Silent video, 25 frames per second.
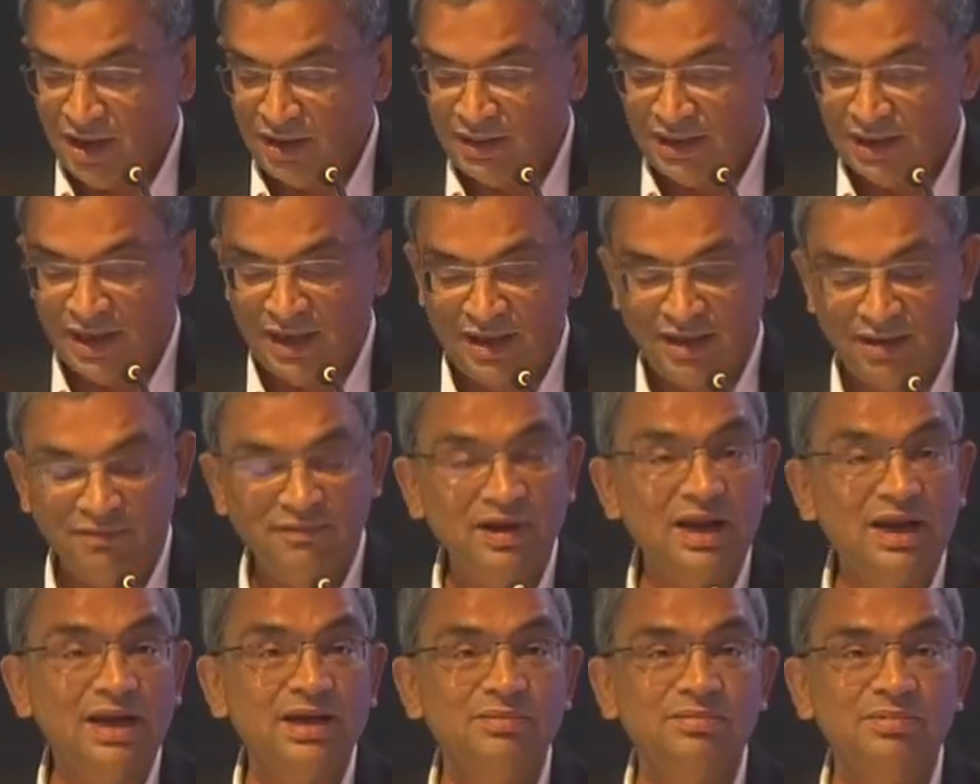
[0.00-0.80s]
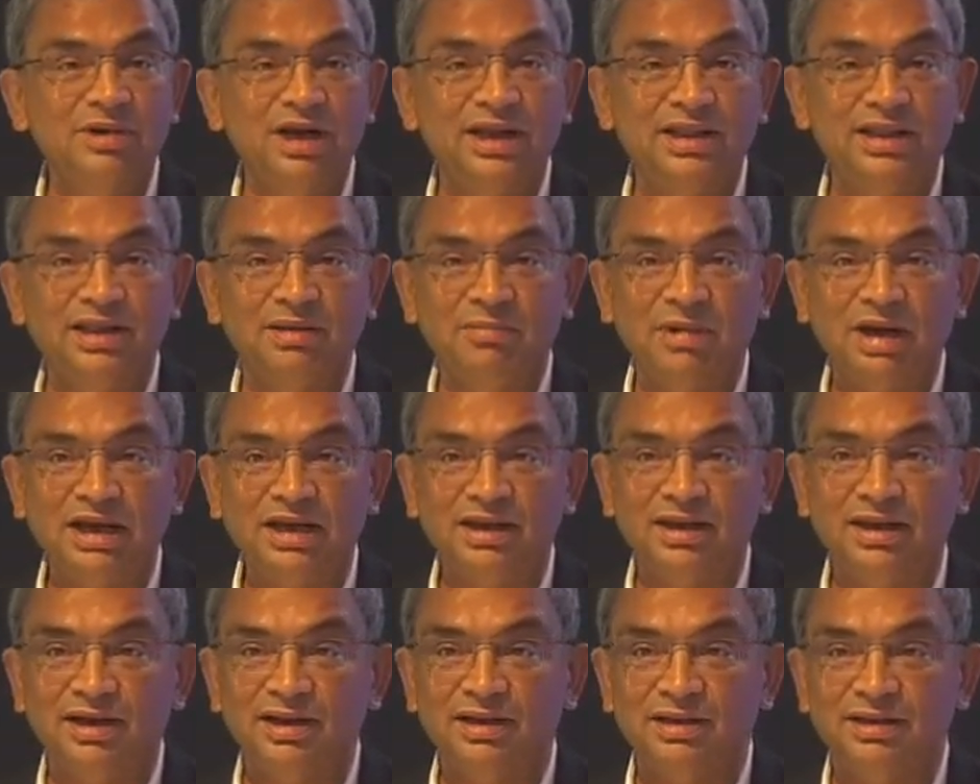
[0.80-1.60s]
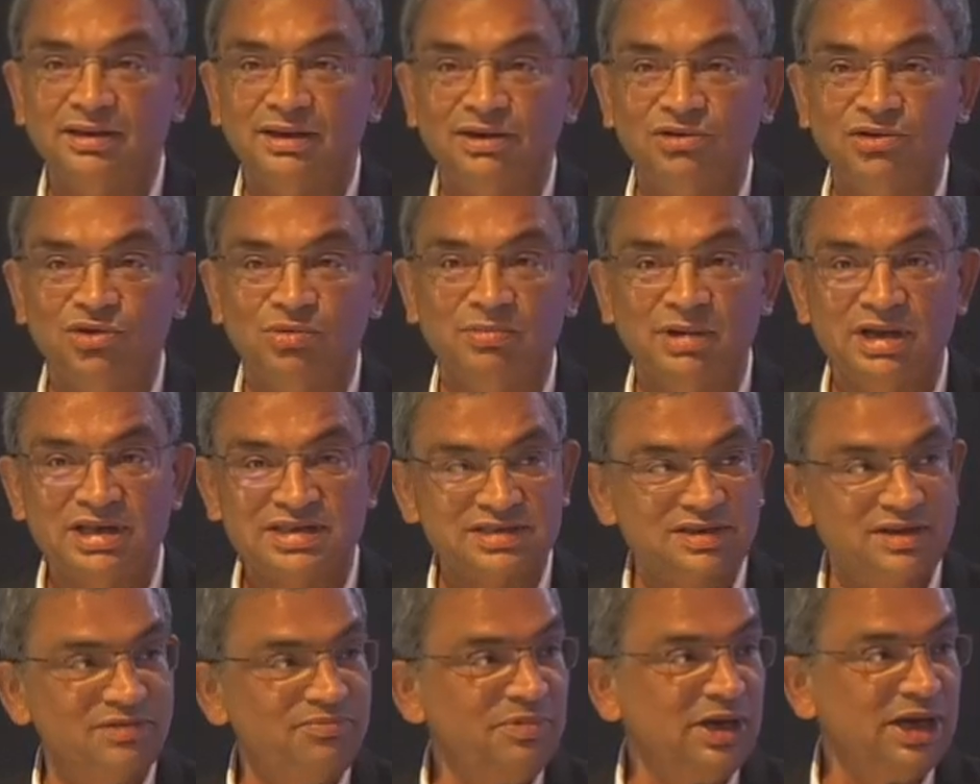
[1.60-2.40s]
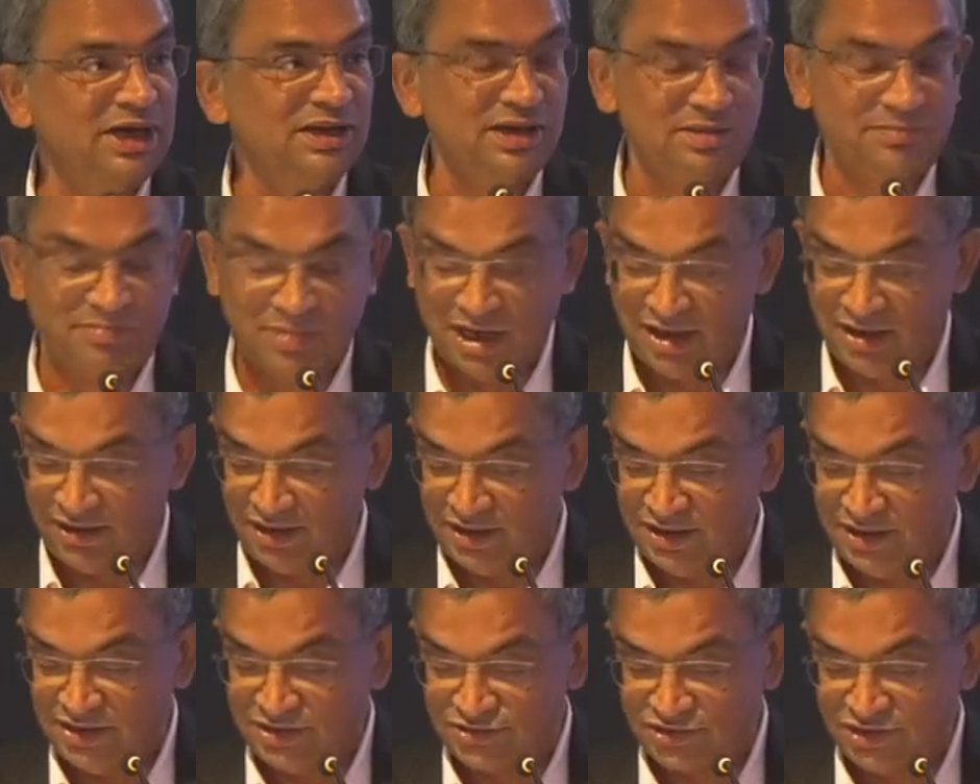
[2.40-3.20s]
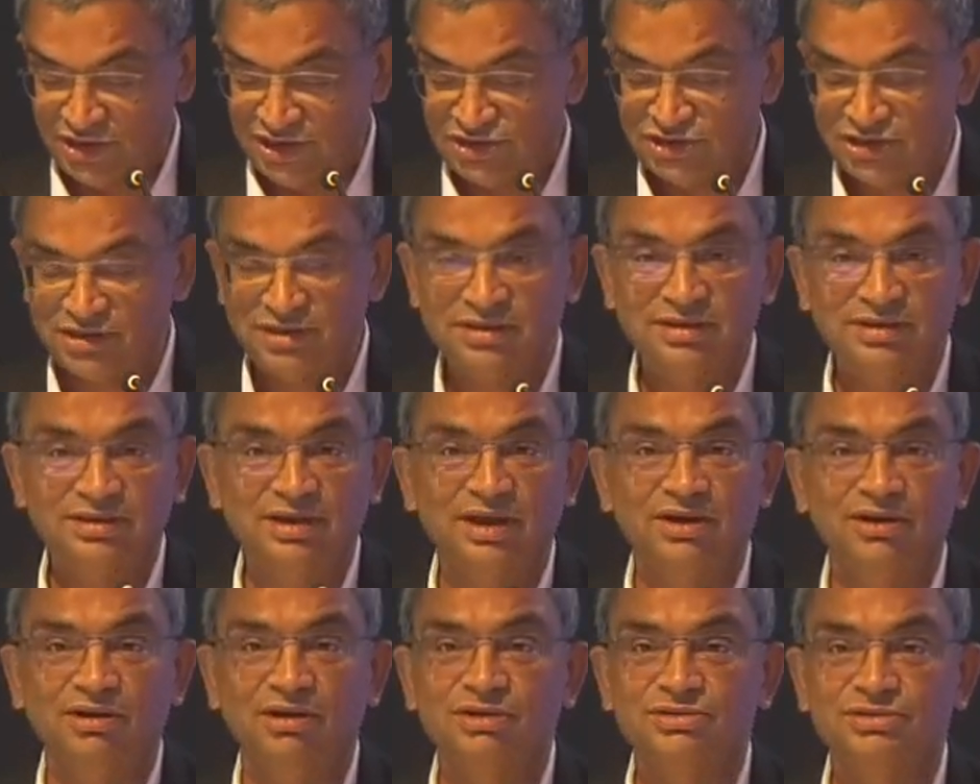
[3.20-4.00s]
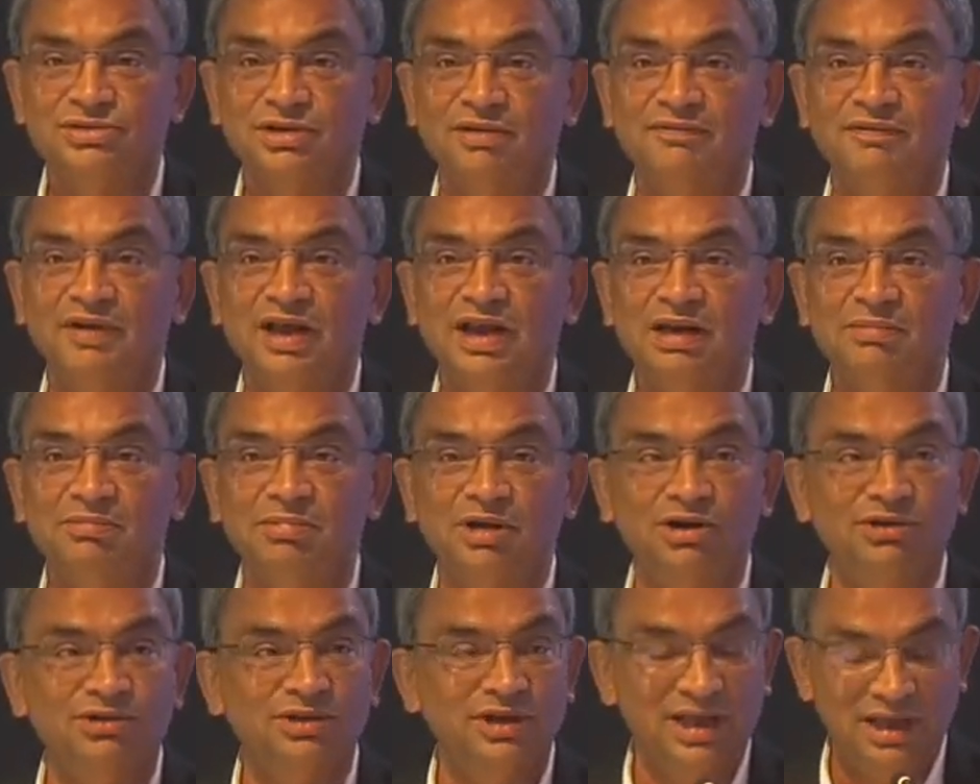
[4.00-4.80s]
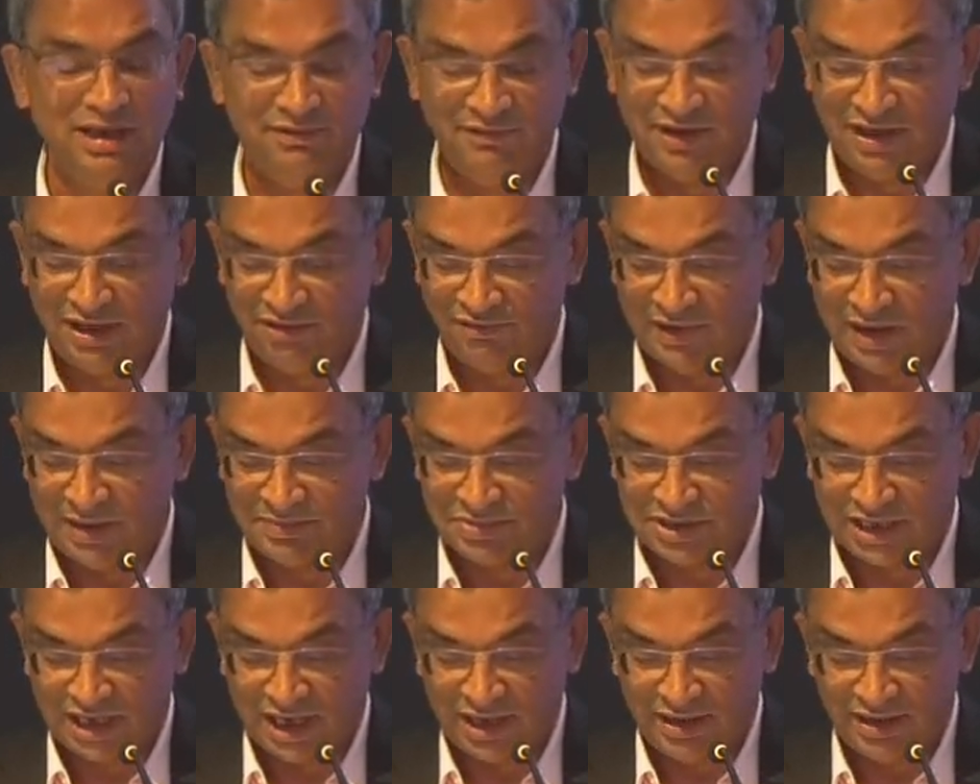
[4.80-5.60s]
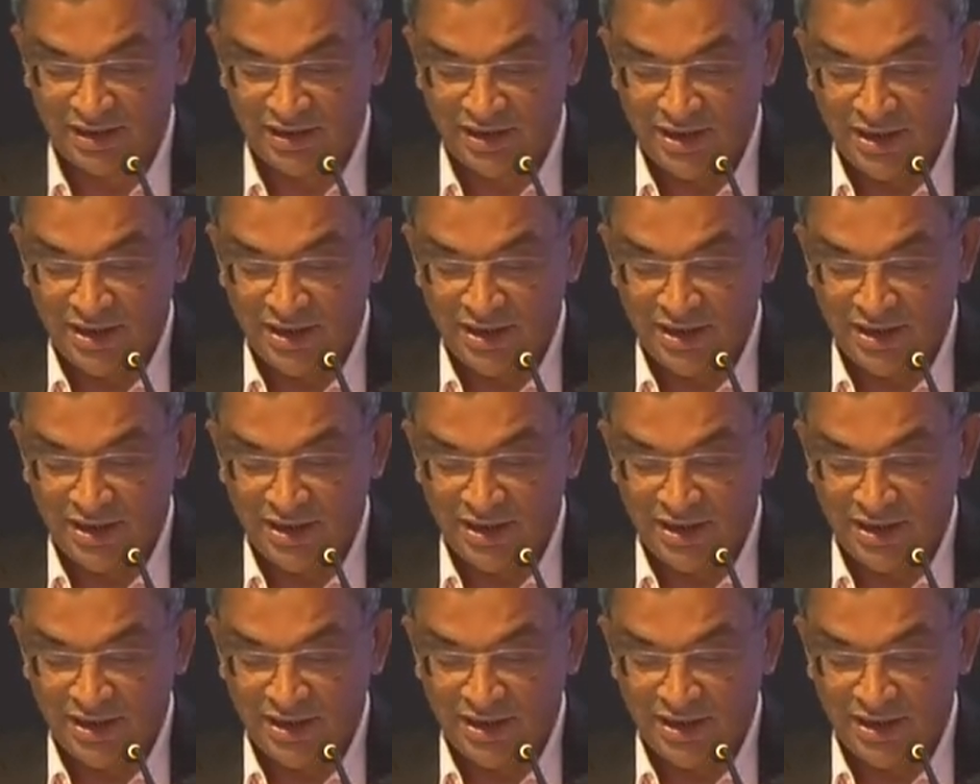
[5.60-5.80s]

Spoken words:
They are available in the material that you must have picked up at registration. They are also available on the event website.